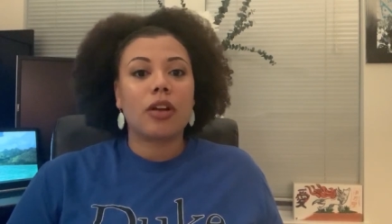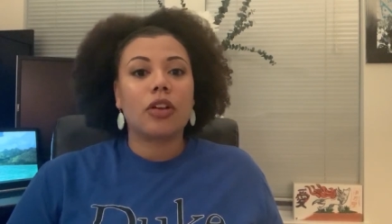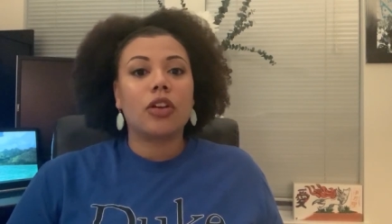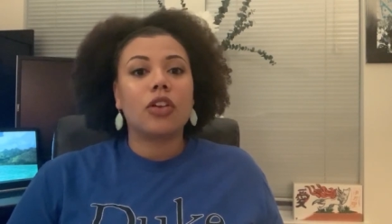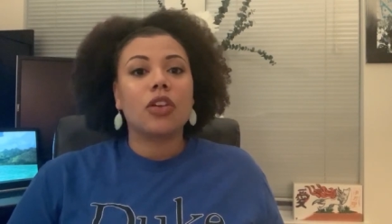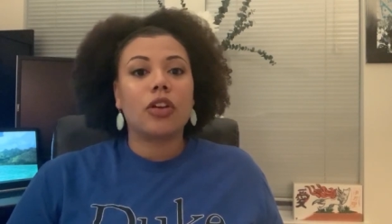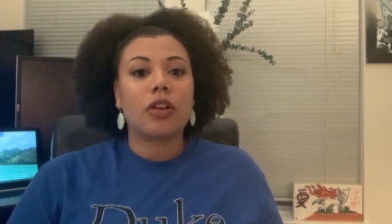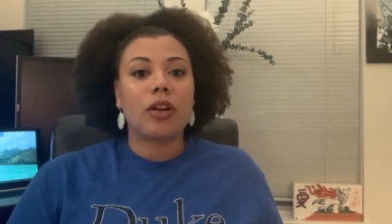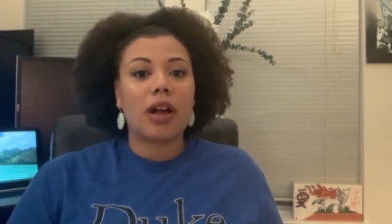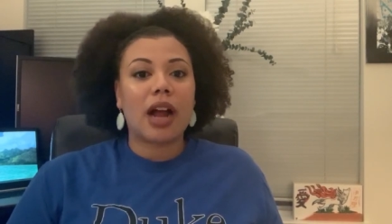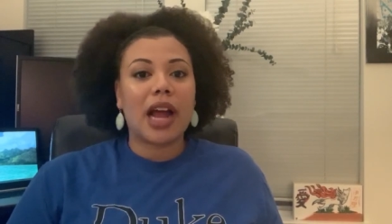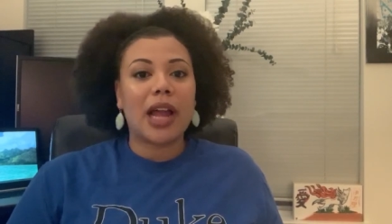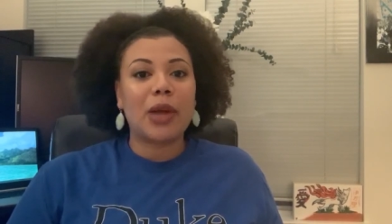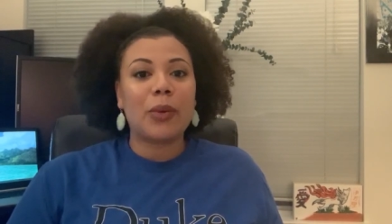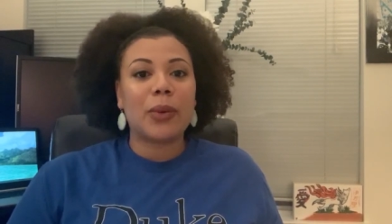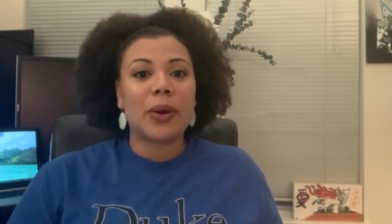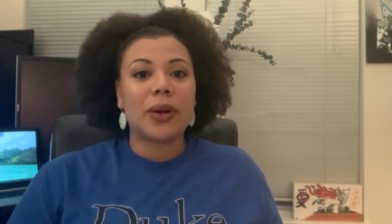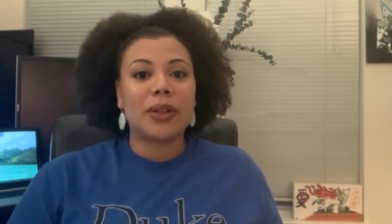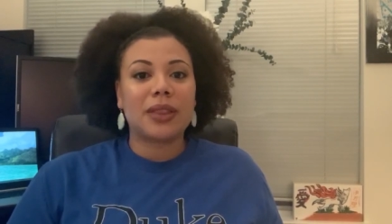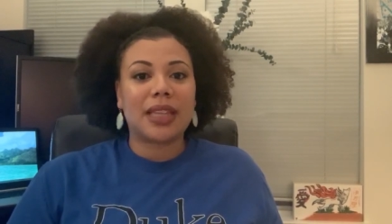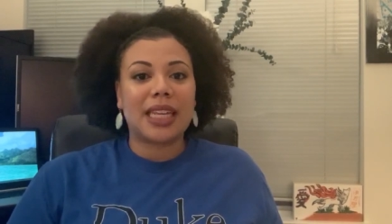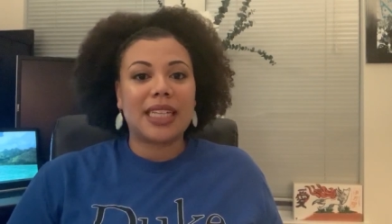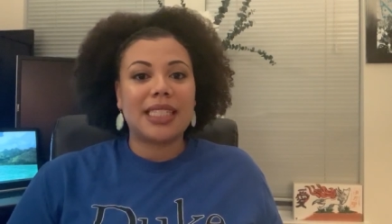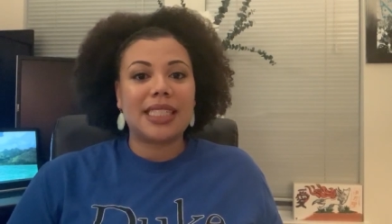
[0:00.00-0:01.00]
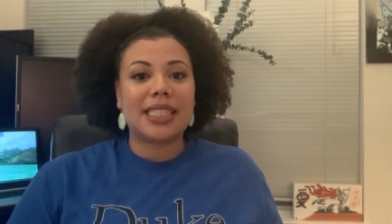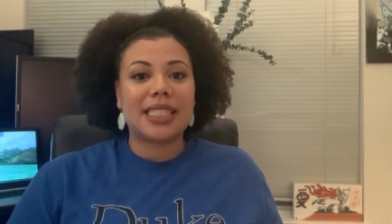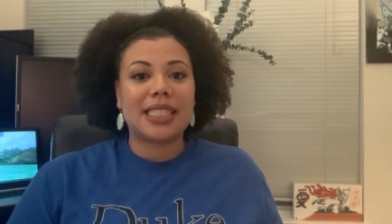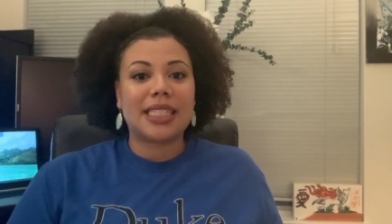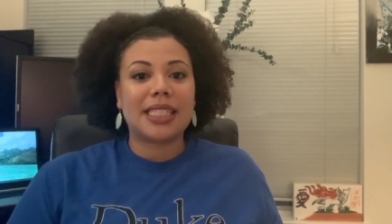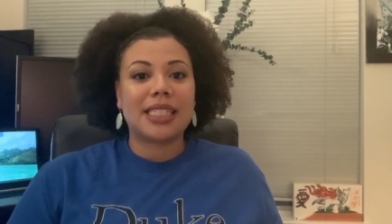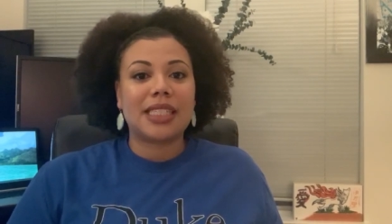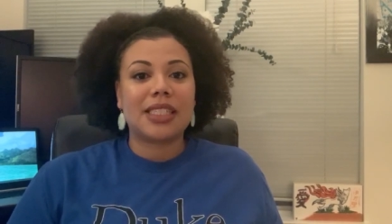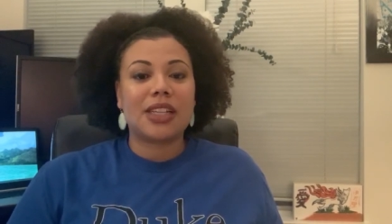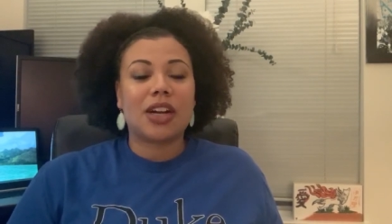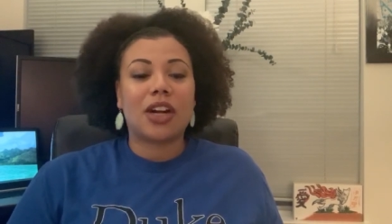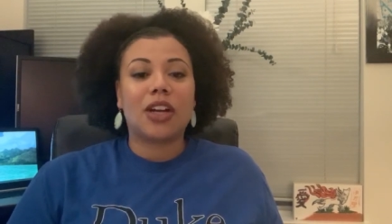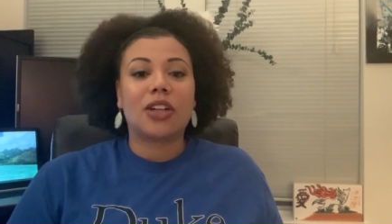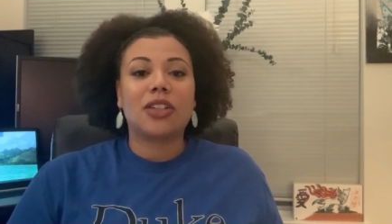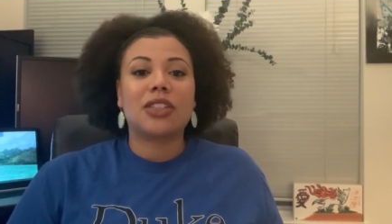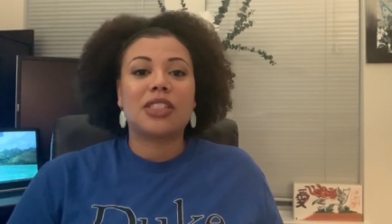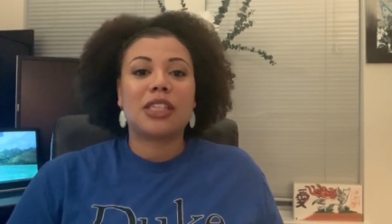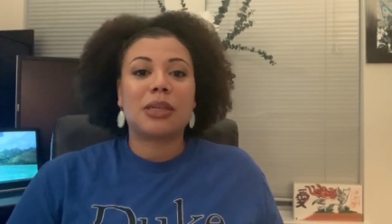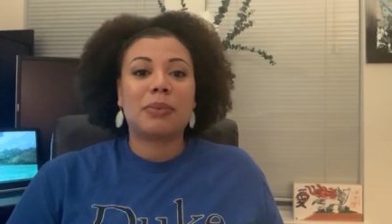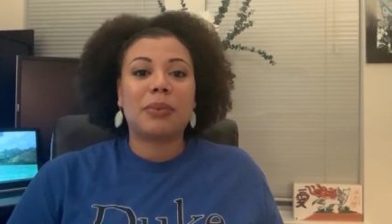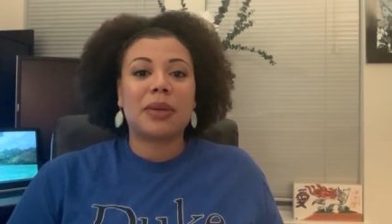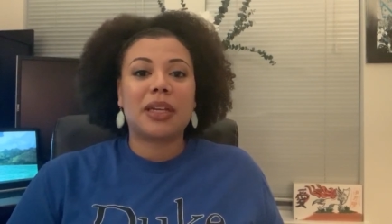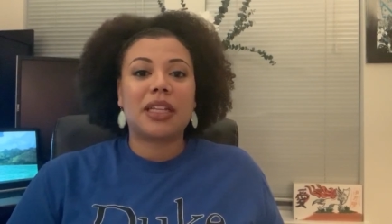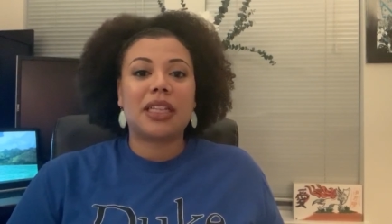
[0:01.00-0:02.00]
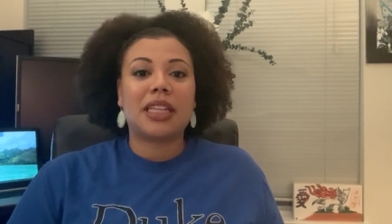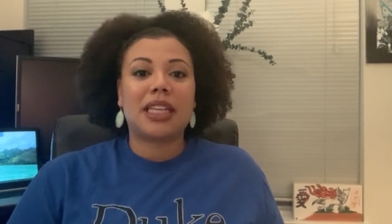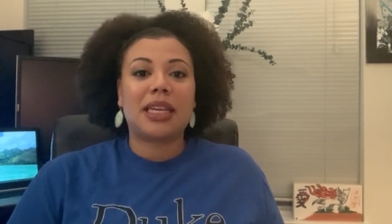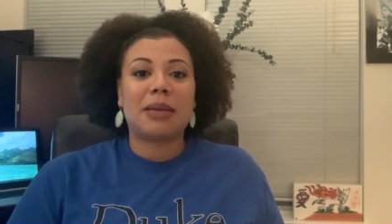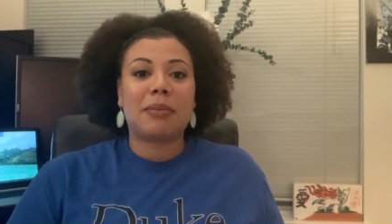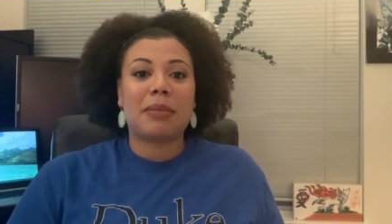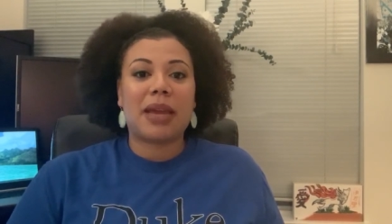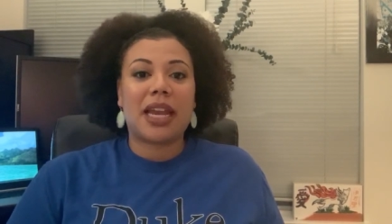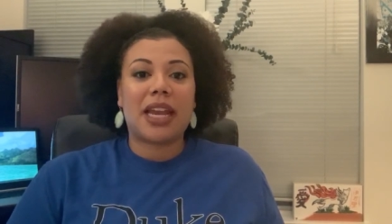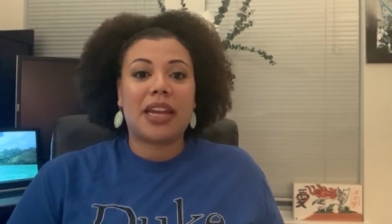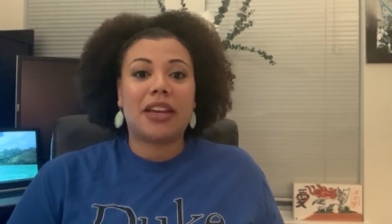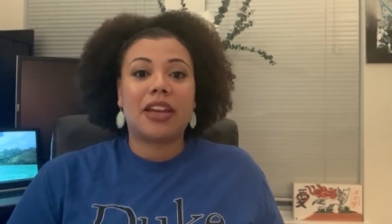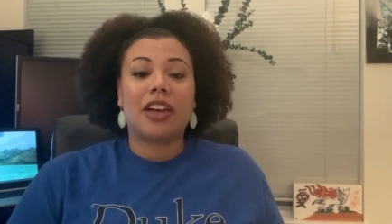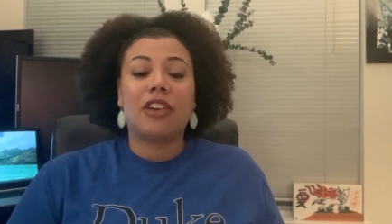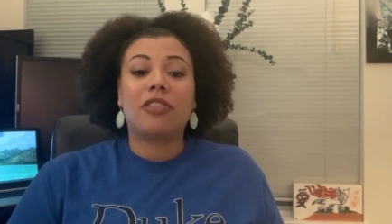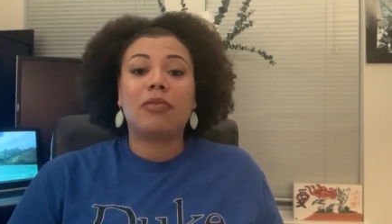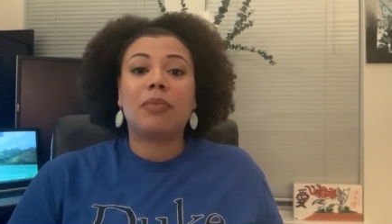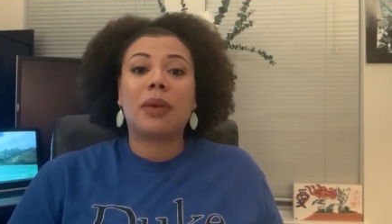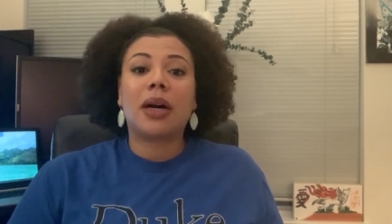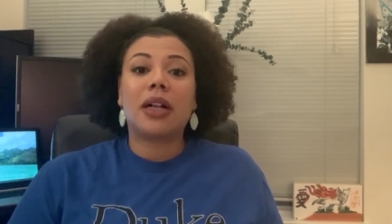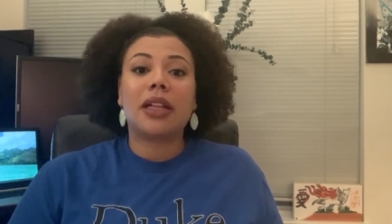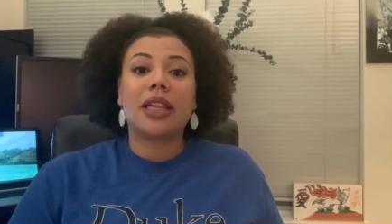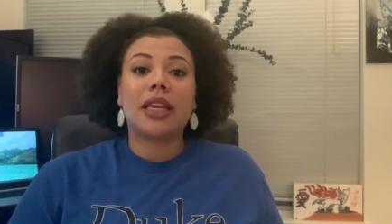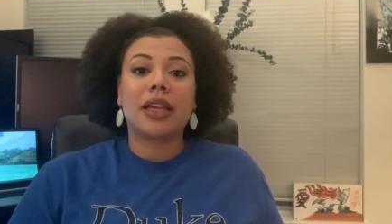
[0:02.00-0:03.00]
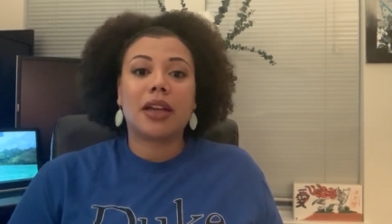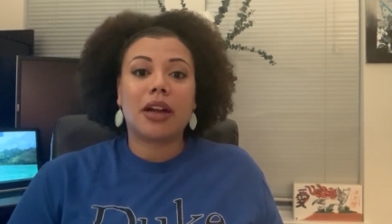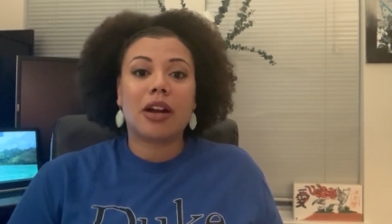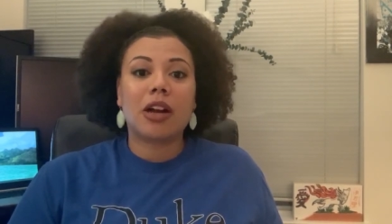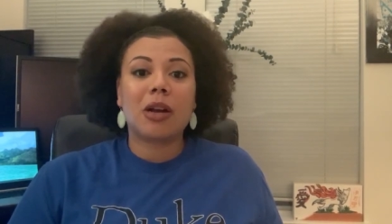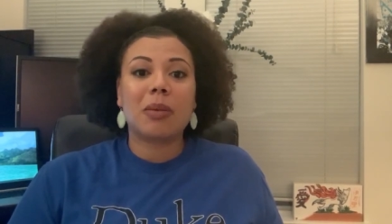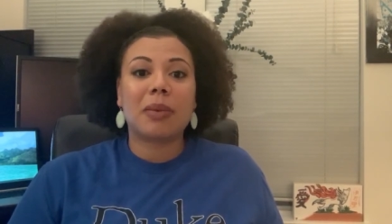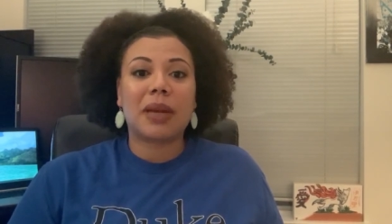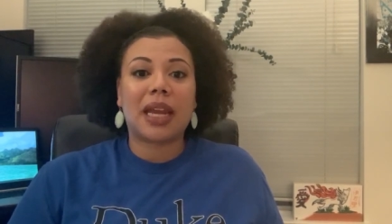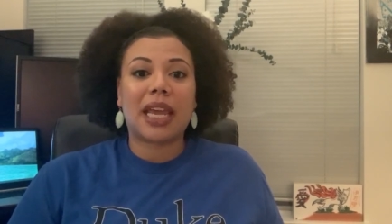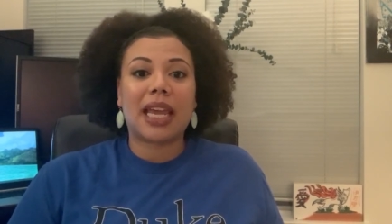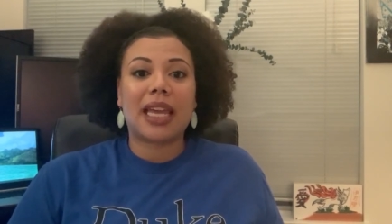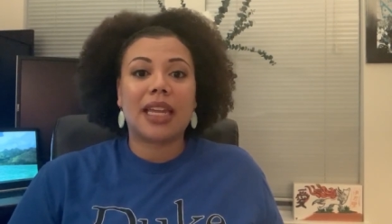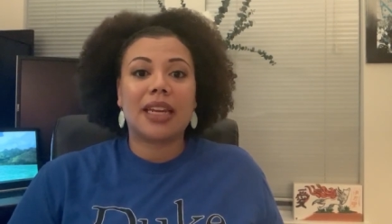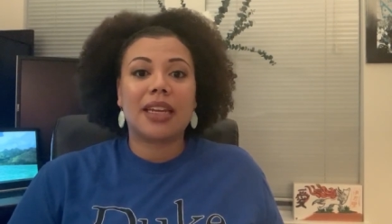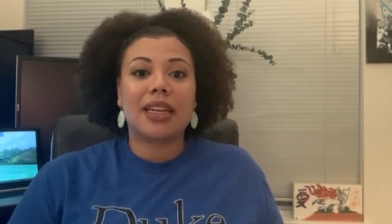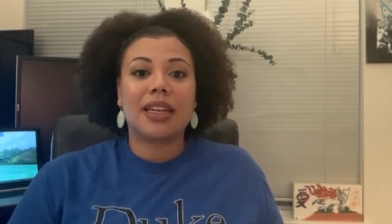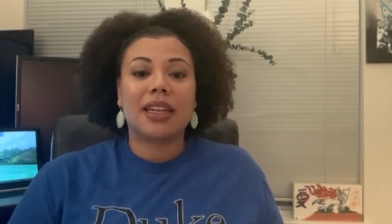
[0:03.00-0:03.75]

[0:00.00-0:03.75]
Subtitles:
Your eyewear lenses are typically made of polycarbonate.